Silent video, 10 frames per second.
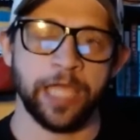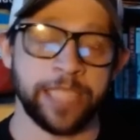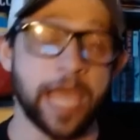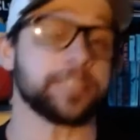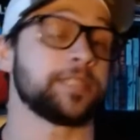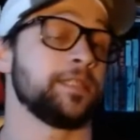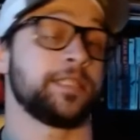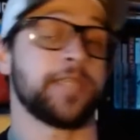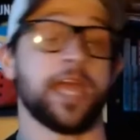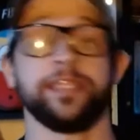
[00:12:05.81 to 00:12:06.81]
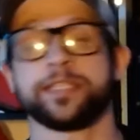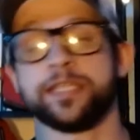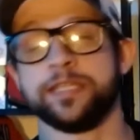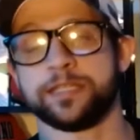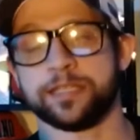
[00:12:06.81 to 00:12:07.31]
Yes, this
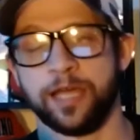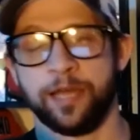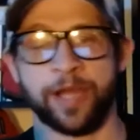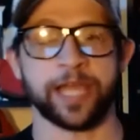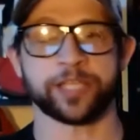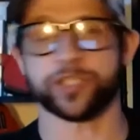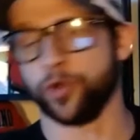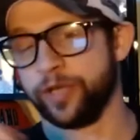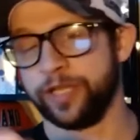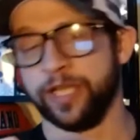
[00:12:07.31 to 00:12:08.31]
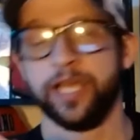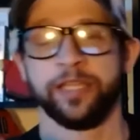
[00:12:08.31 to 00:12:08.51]
is my next story.